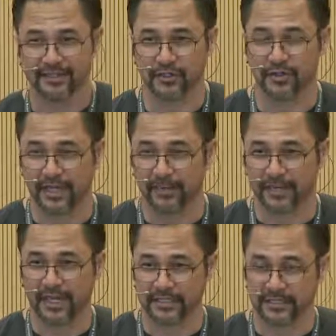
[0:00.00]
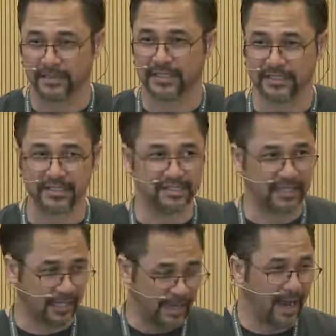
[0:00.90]
Show you an application that basically is an
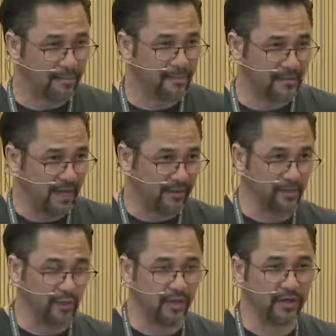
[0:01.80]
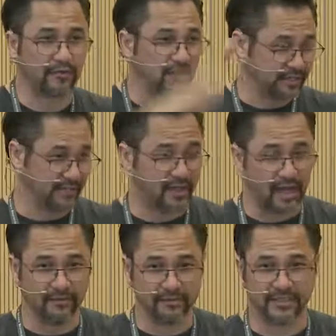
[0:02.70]
app now deployed across every cloud,